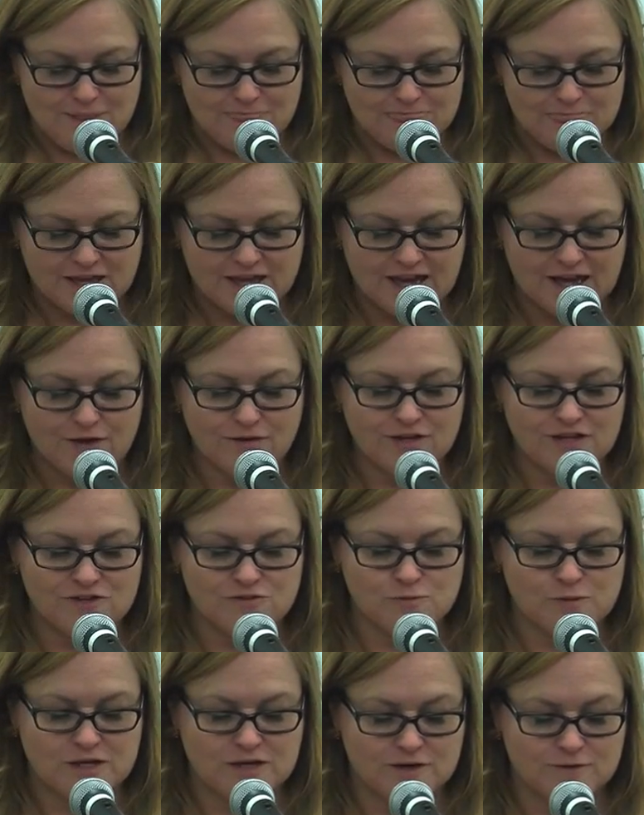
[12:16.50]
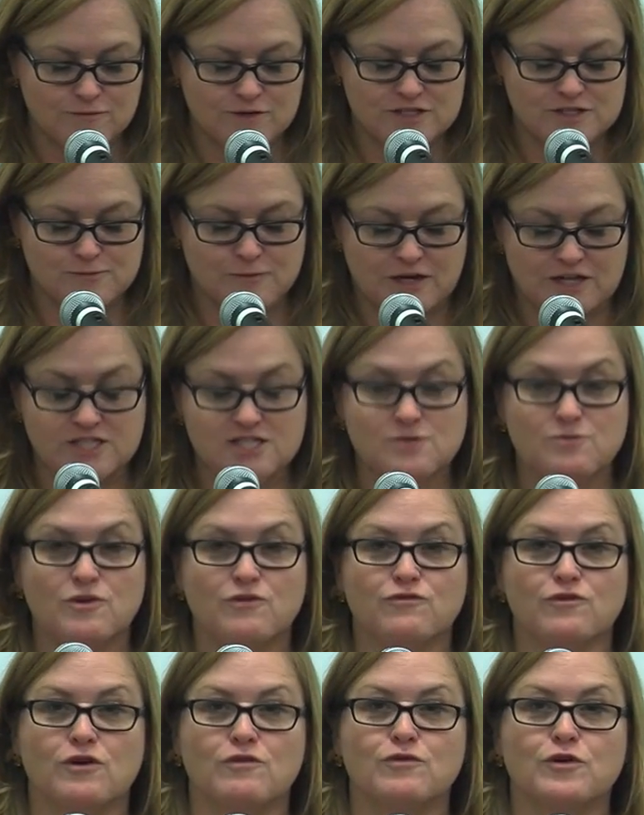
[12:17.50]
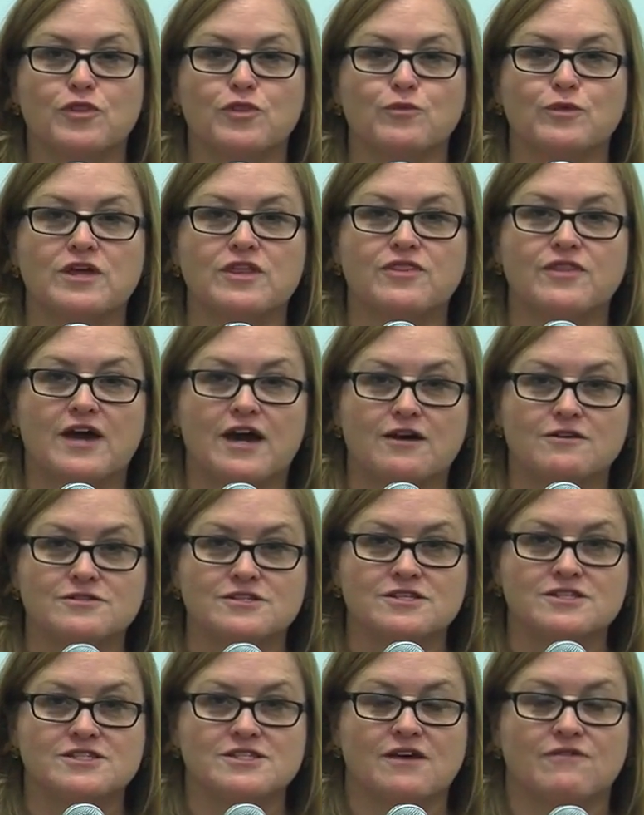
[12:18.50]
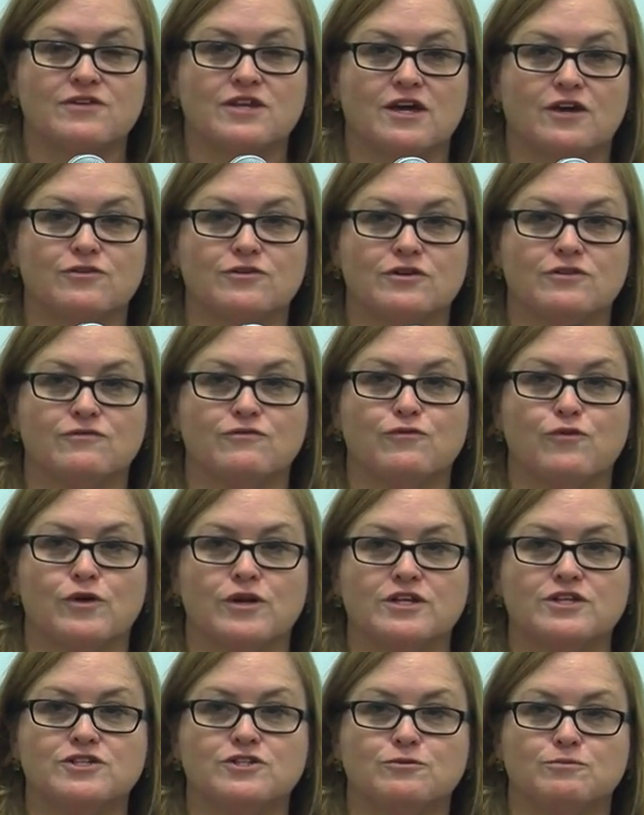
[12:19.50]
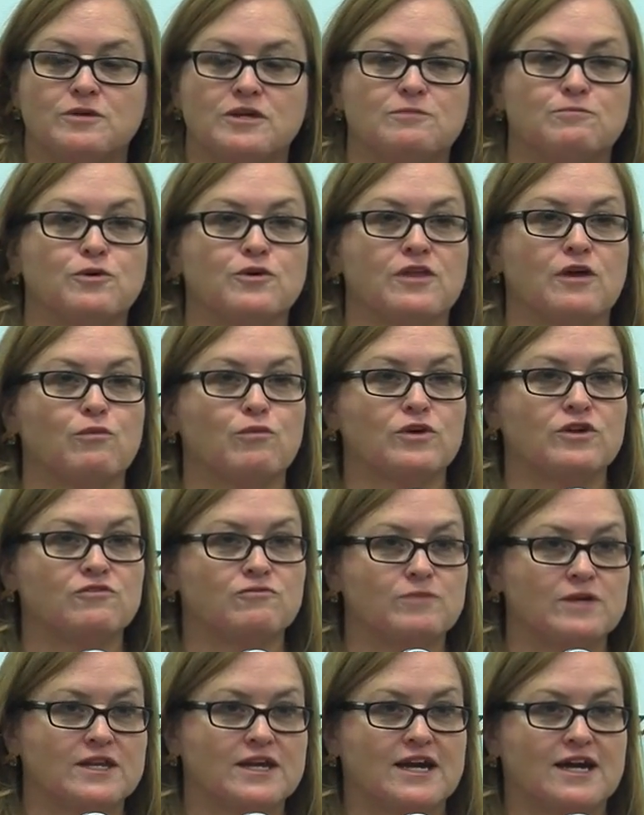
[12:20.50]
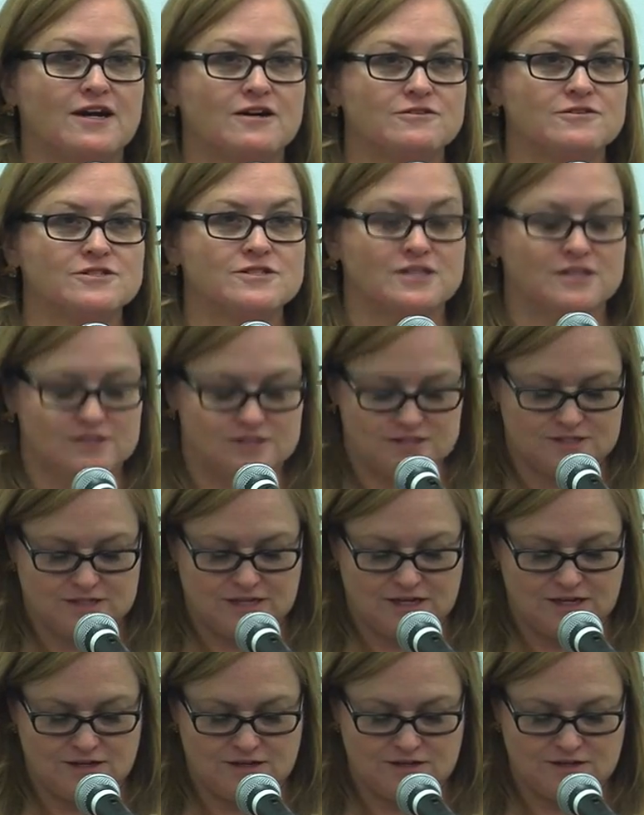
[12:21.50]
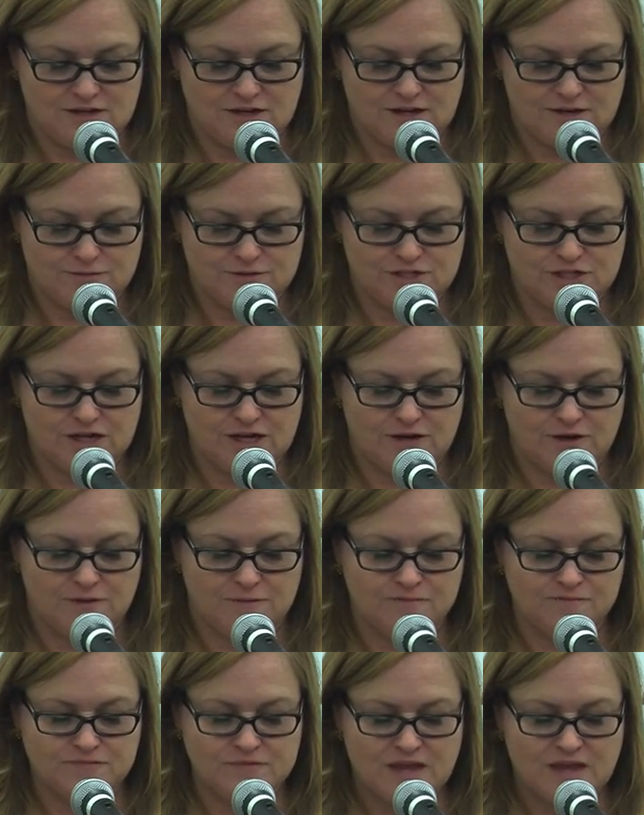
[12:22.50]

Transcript: The county has become responsible for over 3,742 people that would have been housed in state jail.